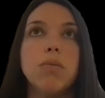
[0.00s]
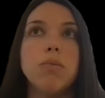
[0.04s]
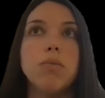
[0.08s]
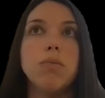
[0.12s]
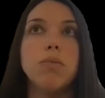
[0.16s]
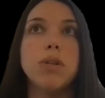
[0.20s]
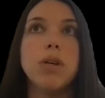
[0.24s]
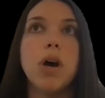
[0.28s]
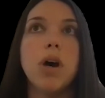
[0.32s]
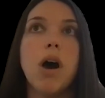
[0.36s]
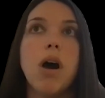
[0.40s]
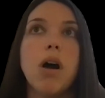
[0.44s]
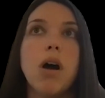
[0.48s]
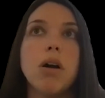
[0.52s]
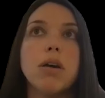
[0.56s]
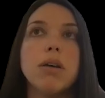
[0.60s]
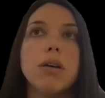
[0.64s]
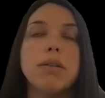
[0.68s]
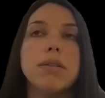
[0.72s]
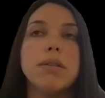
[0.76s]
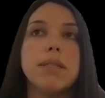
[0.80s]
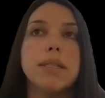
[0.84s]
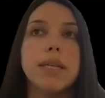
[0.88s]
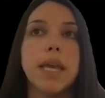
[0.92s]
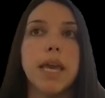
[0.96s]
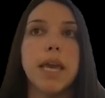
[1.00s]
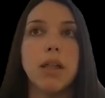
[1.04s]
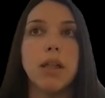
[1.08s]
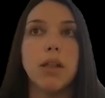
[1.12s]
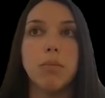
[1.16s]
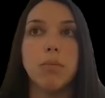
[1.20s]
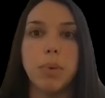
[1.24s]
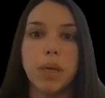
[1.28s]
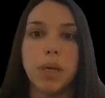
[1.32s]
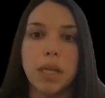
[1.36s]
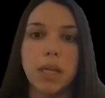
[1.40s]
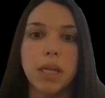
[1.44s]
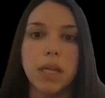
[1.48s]
talk
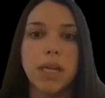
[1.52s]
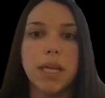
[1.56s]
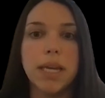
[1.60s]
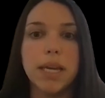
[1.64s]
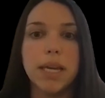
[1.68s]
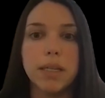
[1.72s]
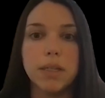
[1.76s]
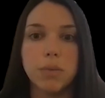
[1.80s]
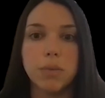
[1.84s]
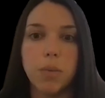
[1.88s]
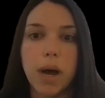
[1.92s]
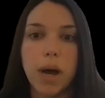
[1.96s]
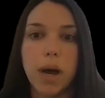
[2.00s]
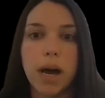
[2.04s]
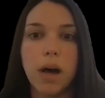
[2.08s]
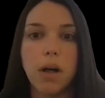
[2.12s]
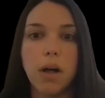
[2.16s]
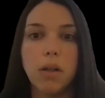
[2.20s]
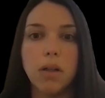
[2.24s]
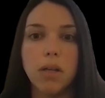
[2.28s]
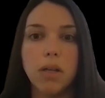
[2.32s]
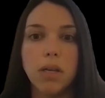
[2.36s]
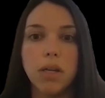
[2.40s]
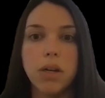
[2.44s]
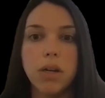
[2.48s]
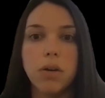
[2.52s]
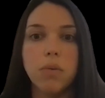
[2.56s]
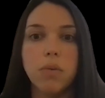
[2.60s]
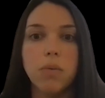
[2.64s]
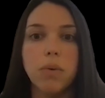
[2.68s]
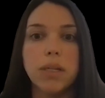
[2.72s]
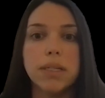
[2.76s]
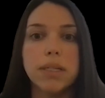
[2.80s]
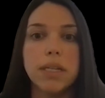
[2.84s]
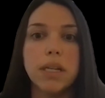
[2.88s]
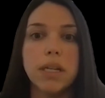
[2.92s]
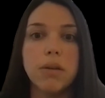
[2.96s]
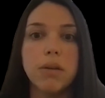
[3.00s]
scalability as well. You know,
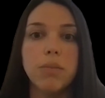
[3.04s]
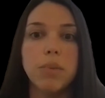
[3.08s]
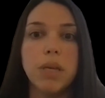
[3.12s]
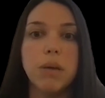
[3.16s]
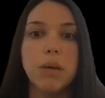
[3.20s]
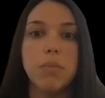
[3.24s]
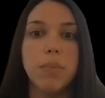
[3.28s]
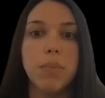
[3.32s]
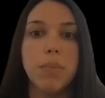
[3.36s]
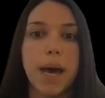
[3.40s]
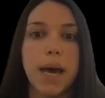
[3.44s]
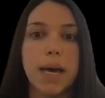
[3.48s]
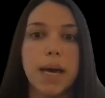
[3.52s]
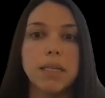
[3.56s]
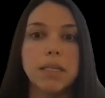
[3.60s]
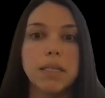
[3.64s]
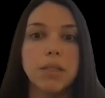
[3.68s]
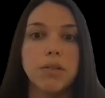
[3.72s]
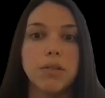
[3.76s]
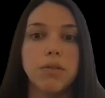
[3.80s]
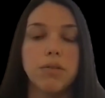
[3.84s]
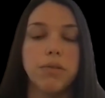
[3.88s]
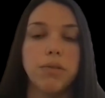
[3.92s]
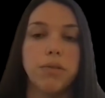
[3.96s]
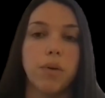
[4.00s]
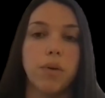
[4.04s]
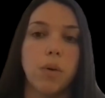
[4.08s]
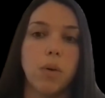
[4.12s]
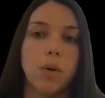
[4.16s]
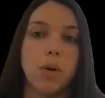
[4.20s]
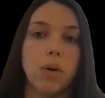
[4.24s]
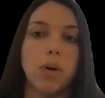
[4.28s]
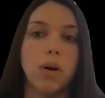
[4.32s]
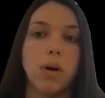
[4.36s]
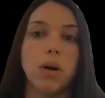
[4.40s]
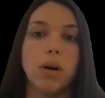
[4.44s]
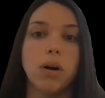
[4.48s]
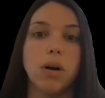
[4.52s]
what's going to be best
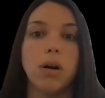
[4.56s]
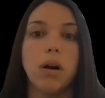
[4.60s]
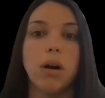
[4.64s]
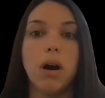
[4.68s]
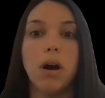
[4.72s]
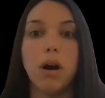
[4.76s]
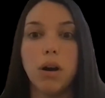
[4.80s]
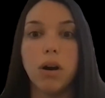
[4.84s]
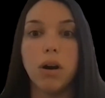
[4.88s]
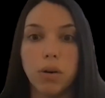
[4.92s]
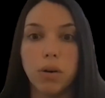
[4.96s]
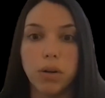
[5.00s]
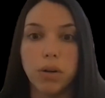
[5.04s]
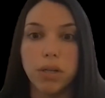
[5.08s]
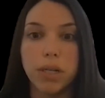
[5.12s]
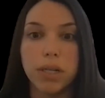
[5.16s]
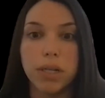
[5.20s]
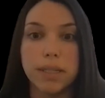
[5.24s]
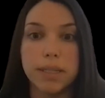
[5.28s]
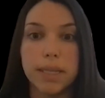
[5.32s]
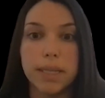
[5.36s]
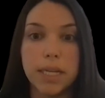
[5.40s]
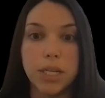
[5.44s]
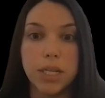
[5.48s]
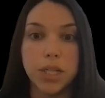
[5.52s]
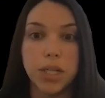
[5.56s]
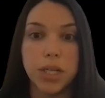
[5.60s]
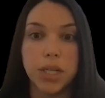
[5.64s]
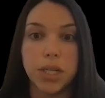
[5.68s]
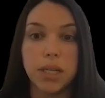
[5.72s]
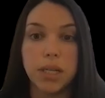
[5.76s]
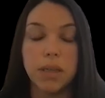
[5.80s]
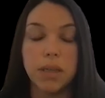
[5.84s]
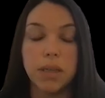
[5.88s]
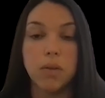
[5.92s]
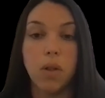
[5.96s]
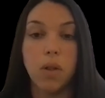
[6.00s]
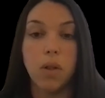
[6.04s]
for our organization
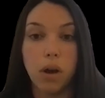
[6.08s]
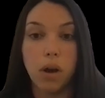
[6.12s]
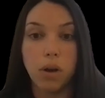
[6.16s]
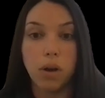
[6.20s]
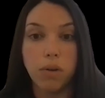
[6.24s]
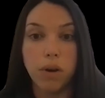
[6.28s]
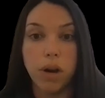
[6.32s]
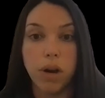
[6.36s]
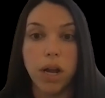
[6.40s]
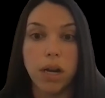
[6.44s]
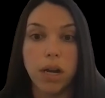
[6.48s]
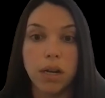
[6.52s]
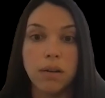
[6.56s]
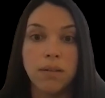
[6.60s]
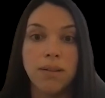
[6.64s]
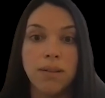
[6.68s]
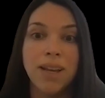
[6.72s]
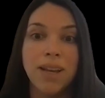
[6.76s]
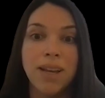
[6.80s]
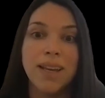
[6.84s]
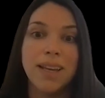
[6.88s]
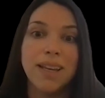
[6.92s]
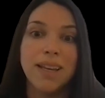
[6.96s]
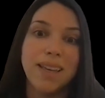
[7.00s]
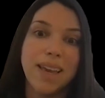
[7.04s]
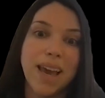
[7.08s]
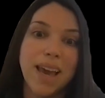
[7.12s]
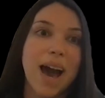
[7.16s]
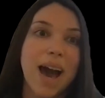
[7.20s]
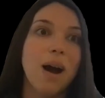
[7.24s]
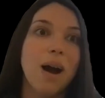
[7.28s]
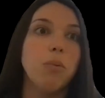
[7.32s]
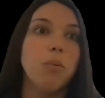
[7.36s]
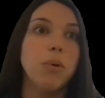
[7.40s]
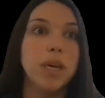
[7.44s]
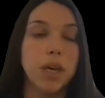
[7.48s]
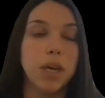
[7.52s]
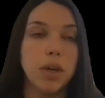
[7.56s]
in the long run.
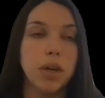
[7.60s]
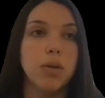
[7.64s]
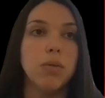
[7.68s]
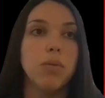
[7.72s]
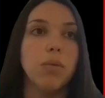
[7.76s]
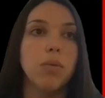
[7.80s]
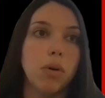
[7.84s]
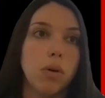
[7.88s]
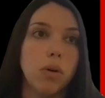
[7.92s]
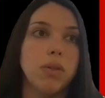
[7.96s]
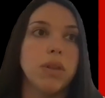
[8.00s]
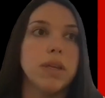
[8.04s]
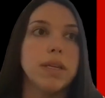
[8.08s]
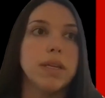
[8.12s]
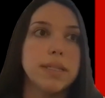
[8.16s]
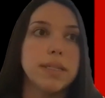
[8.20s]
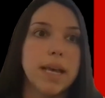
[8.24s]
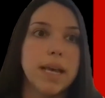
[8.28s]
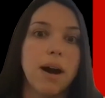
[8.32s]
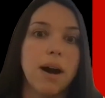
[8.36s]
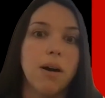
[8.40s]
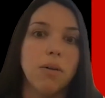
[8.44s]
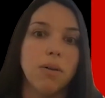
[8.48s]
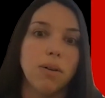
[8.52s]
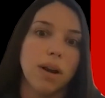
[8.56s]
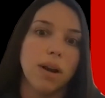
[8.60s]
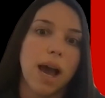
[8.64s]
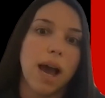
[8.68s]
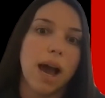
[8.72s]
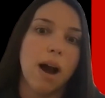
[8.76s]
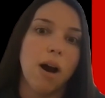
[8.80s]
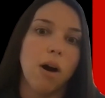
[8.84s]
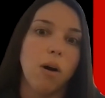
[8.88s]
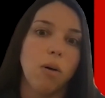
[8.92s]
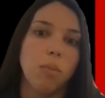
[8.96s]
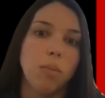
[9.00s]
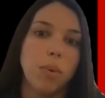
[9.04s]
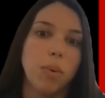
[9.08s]
Yeah, we could roll this out
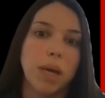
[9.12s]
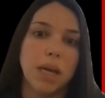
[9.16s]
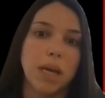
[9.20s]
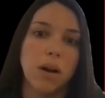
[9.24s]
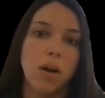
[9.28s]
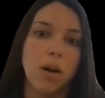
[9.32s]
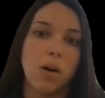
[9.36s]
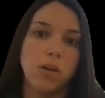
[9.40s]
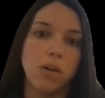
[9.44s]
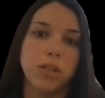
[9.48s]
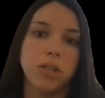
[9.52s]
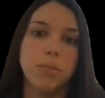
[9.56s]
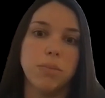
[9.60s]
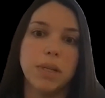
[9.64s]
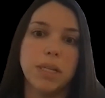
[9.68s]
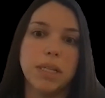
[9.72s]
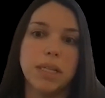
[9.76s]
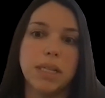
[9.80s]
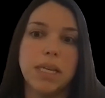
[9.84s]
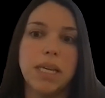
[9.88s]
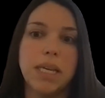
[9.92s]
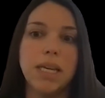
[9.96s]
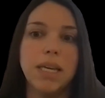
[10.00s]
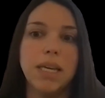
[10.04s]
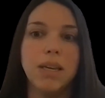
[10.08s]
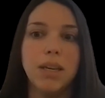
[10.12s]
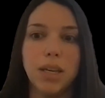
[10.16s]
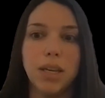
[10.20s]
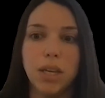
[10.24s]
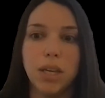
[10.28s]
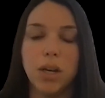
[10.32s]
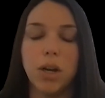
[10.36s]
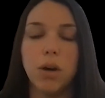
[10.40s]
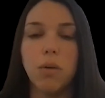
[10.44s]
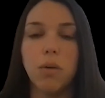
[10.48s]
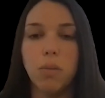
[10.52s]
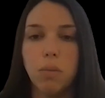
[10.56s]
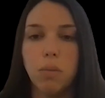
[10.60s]
now, but ultimately, you
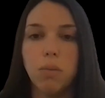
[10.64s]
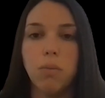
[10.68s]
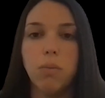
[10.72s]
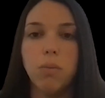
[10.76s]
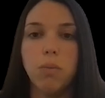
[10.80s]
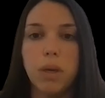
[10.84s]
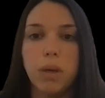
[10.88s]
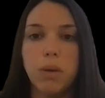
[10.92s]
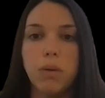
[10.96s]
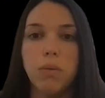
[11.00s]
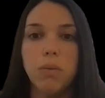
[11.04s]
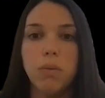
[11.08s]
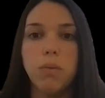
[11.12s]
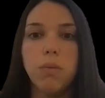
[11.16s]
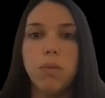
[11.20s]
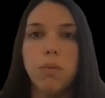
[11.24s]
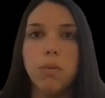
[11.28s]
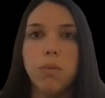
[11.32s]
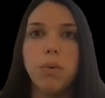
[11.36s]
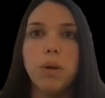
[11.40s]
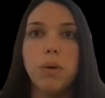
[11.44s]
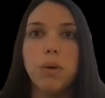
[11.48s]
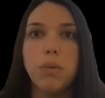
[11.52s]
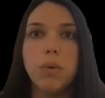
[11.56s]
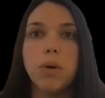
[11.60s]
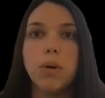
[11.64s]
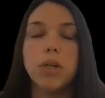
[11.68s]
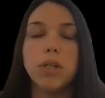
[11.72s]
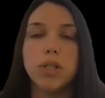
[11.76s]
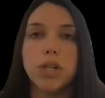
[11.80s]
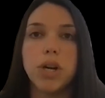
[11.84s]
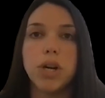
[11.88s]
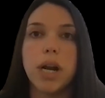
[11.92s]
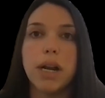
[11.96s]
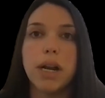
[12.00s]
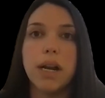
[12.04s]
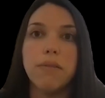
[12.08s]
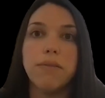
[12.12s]
know, we were
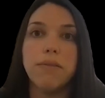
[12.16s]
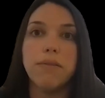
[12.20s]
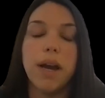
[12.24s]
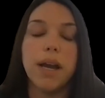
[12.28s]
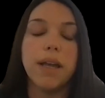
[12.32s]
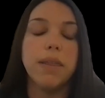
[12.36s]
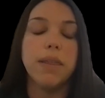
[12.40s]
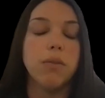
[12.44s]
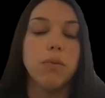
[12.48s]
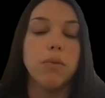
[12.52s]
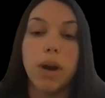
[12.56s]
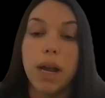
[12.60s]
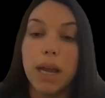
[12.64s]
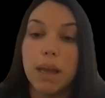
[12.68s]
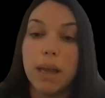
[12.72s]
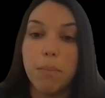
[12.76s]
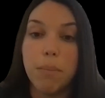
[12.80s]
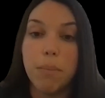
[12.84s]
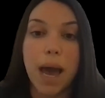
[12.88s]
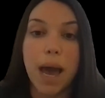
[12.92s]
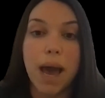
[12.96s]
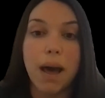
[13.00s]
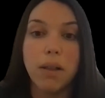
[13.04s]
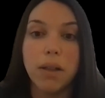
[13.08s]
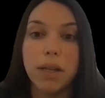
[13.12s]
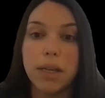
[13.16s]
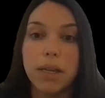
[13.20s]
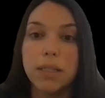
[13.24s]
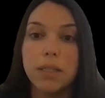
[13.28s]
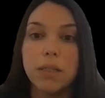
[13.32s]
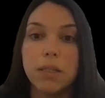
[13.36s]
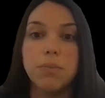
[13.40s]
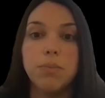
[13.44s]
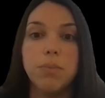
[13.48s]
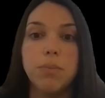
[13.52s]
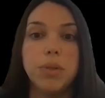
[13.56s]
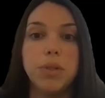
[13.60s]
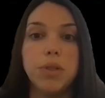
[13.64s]
trying to find the right
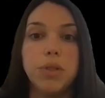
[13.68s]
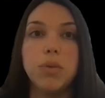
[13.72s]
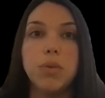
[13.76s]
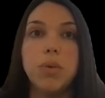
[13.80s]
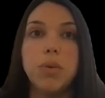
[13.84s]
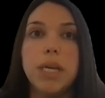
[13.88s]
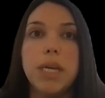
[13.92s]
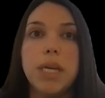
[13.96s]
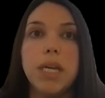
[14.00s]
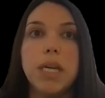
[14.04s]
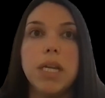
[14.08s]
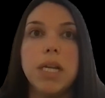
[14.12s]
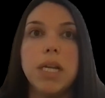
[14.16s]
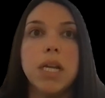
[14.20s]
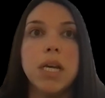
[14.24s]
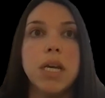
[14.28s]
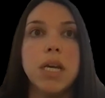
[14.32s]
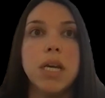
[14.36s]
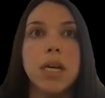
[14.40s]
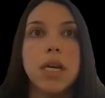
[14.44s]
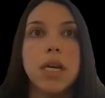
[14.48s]
balance between